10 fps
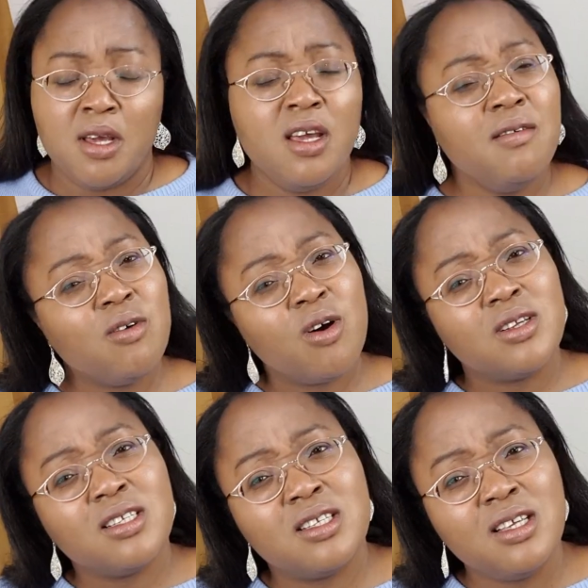
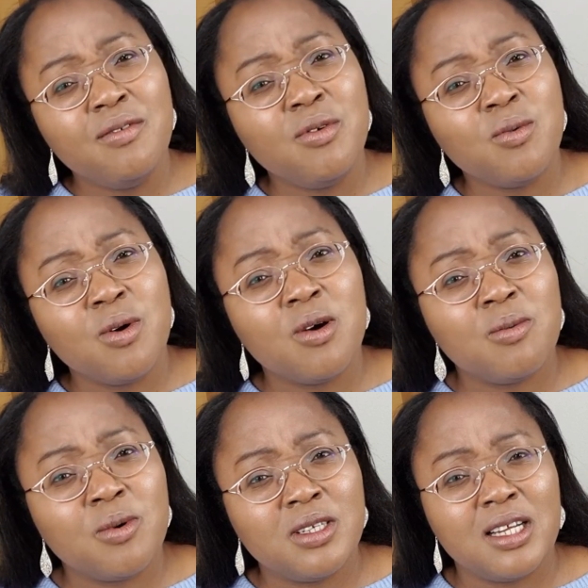If you woke
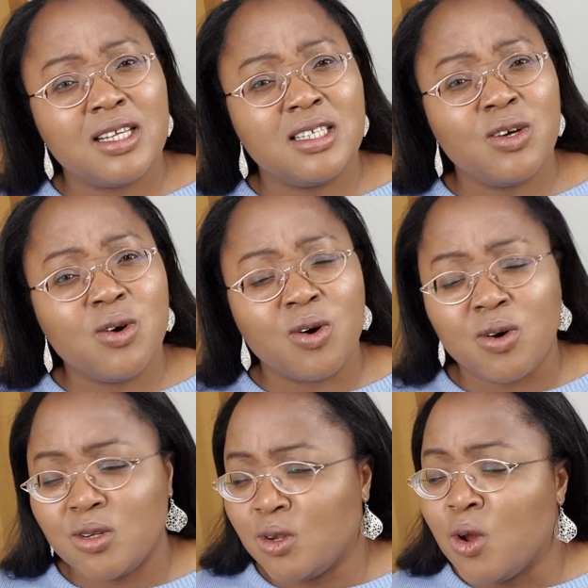up one day and say God
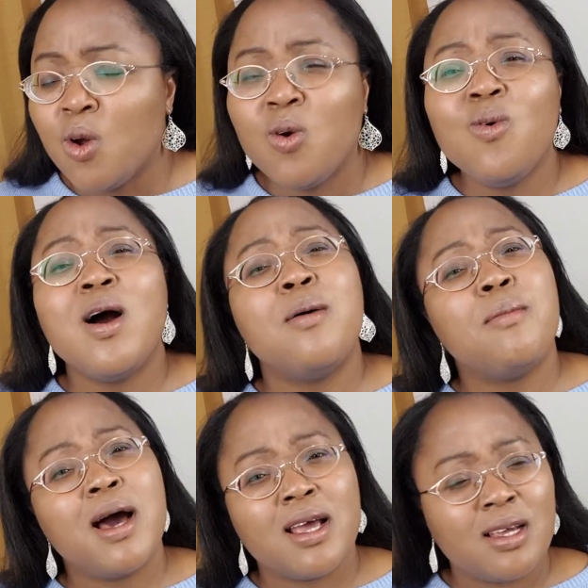called you, who
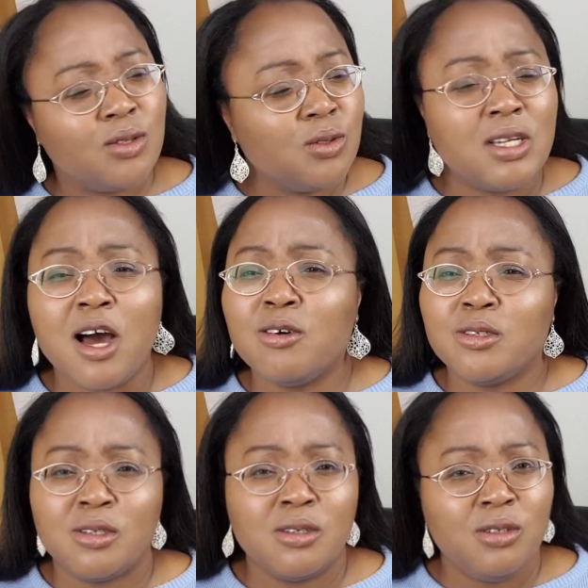am I to
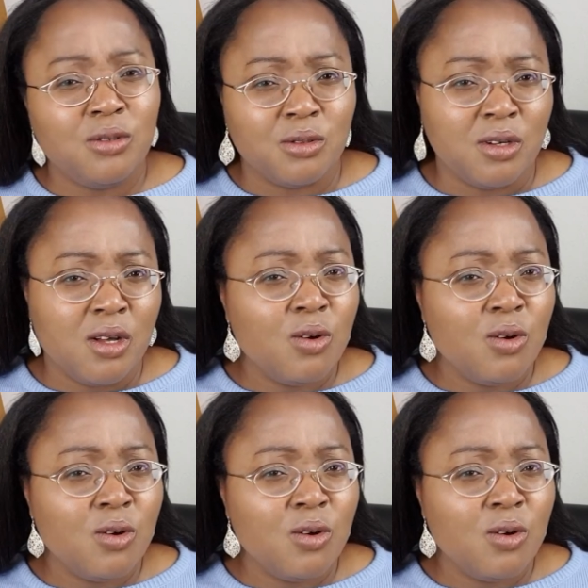doubt you?